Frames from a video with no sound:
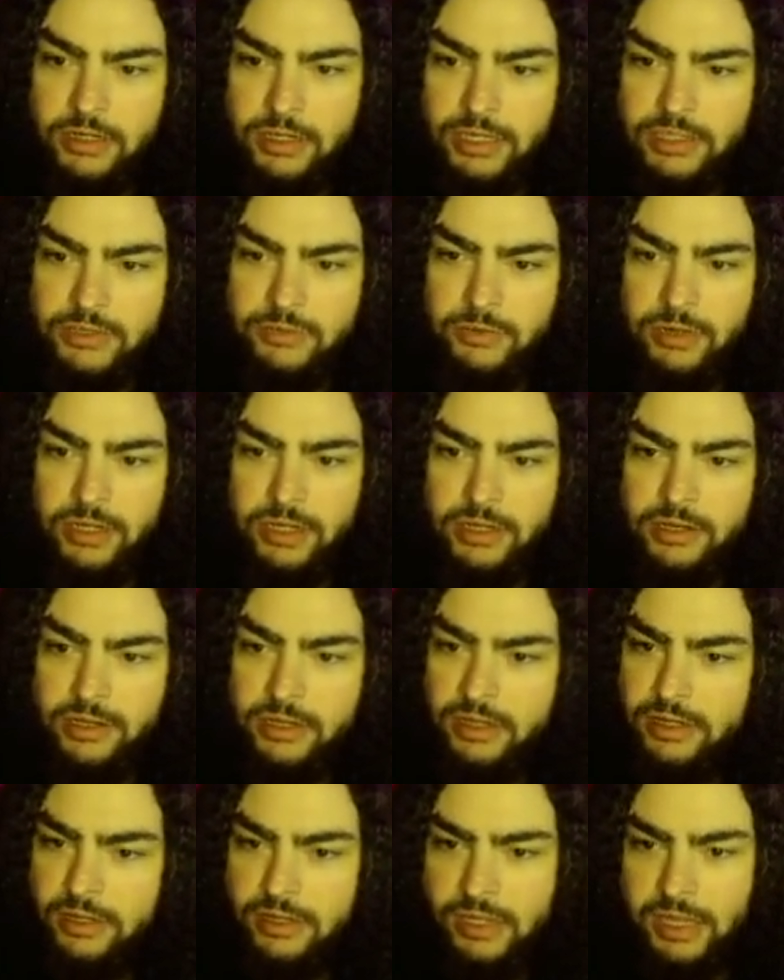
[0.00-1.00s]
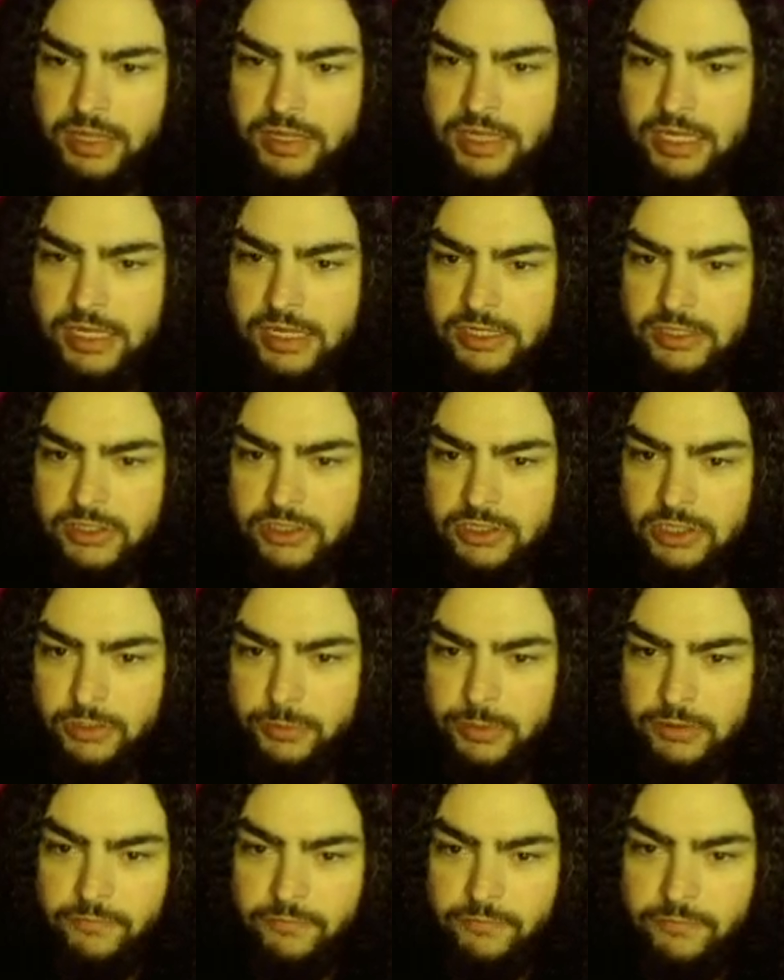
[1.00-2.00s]
That's what I think his
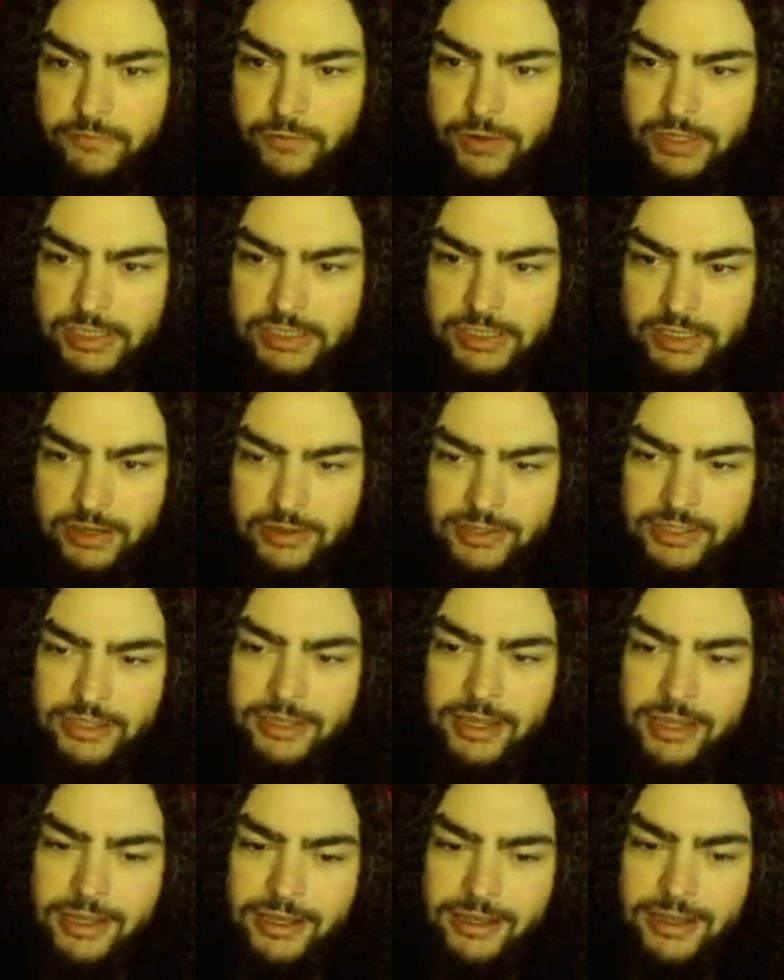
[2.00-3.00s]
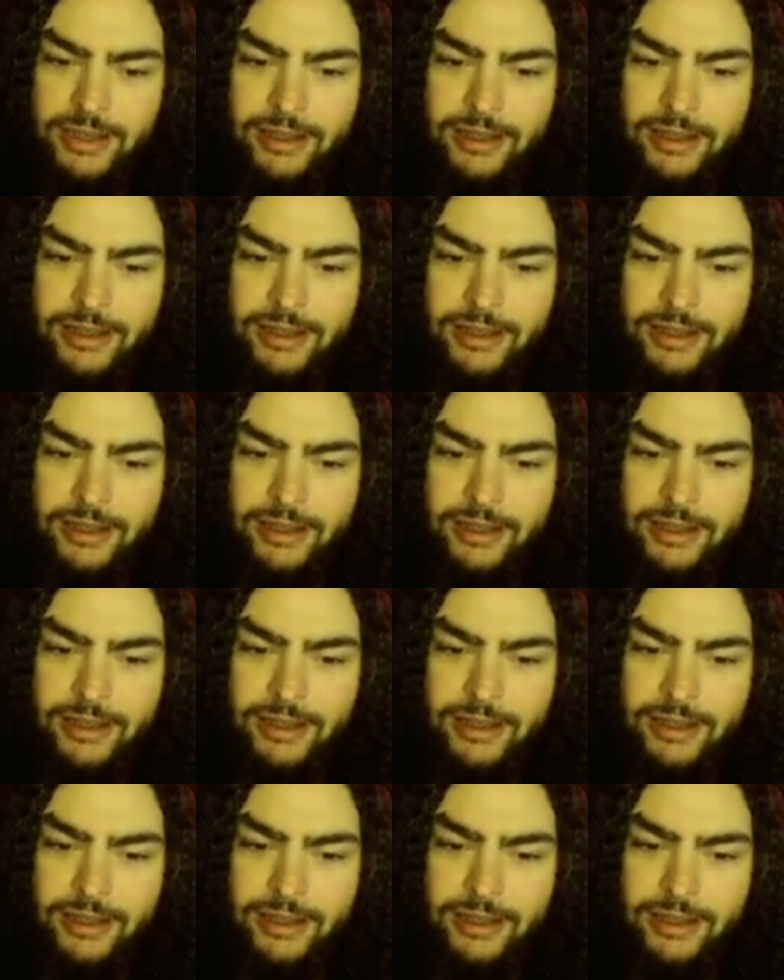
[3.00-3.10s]
stupid voice sounds like.